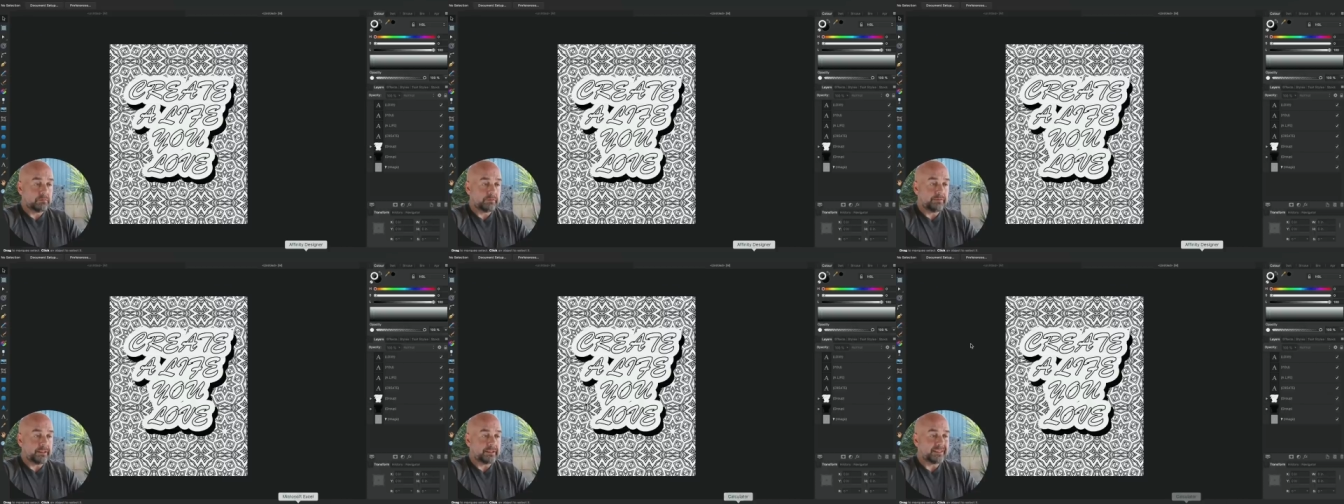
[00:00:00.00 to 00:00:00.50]

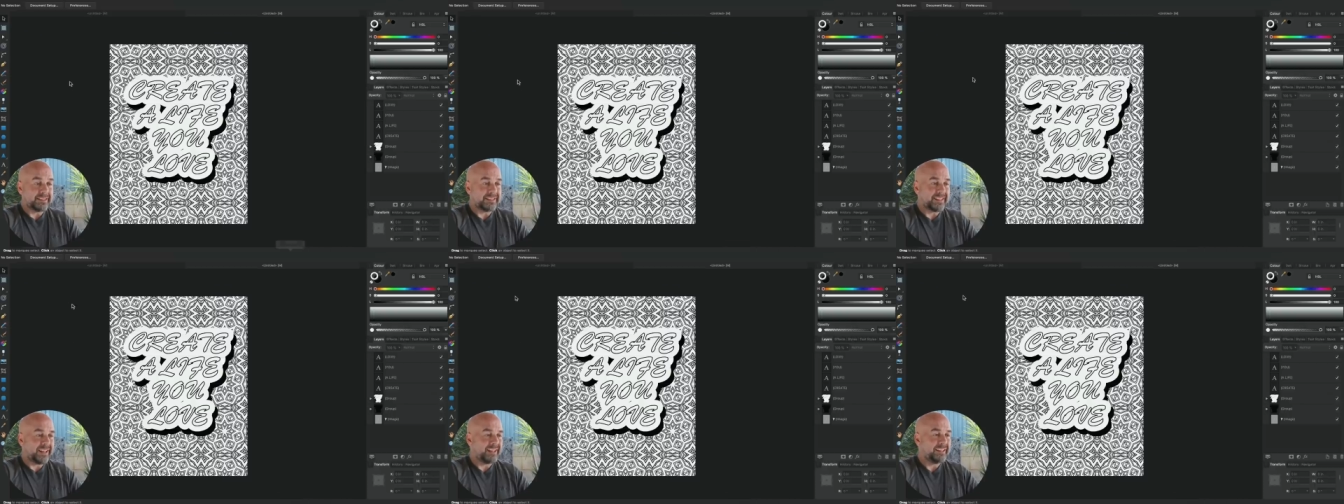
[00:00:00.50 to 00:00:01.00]
Affinity
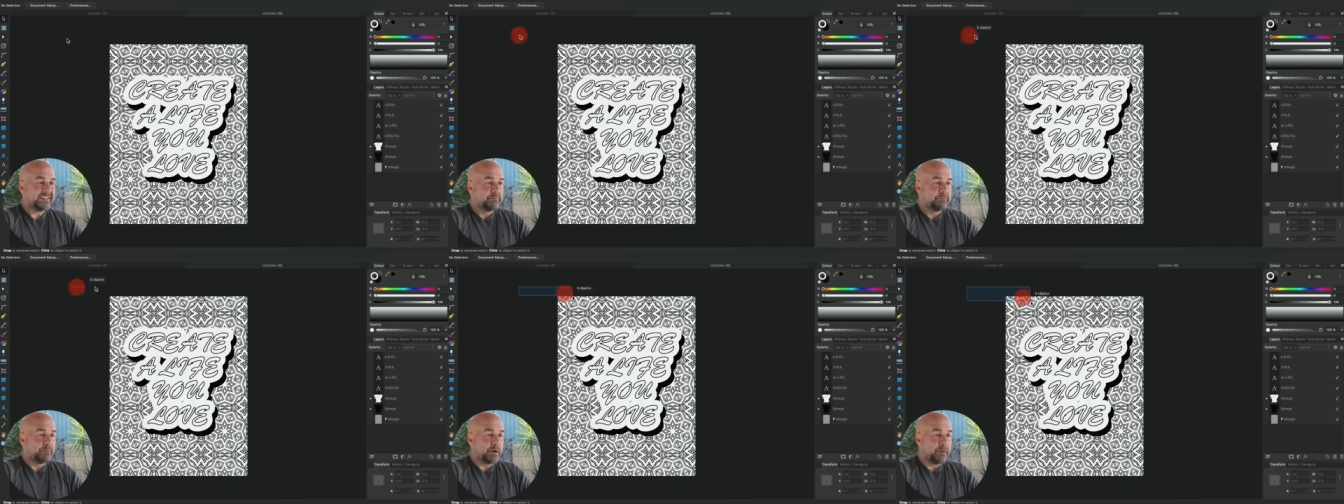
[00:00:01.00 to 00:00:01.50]
Designer,
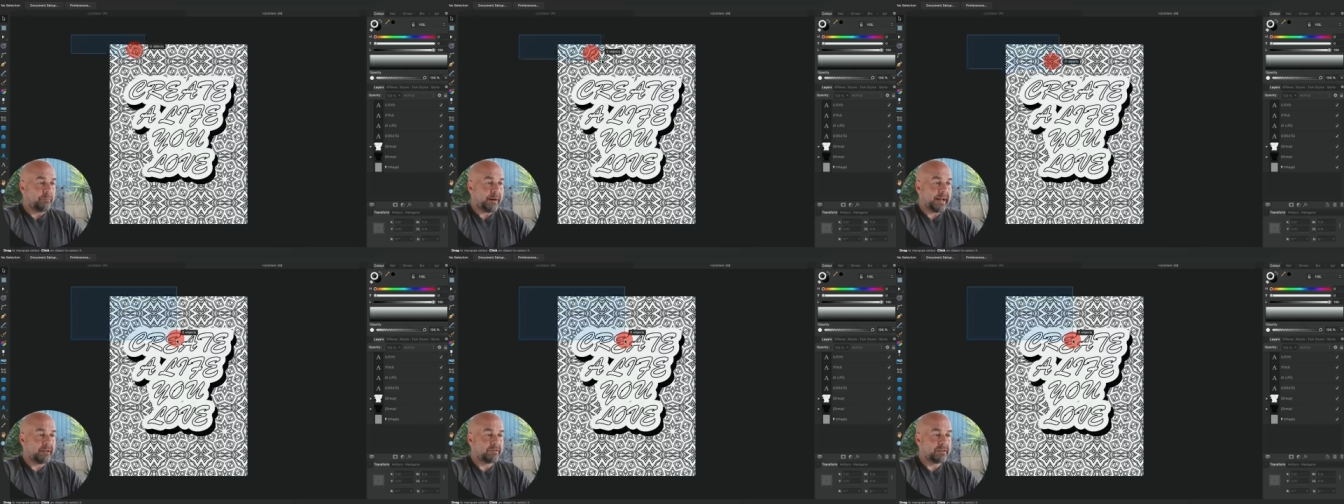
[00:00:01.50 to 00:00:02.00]
put a
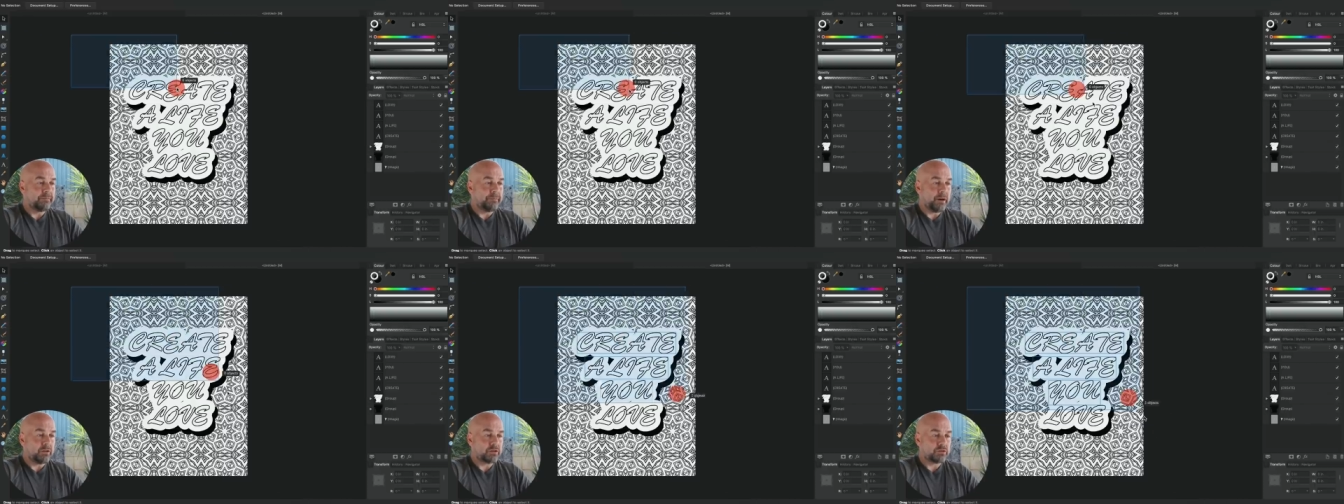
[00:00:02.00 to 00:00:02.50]
bounding
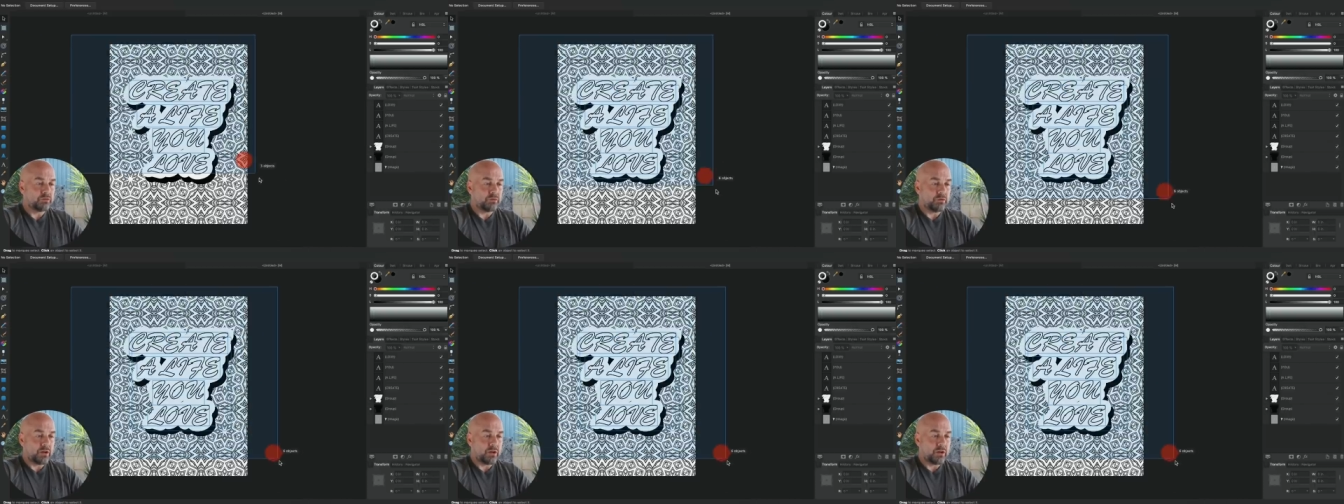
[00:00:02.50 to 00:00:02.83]
box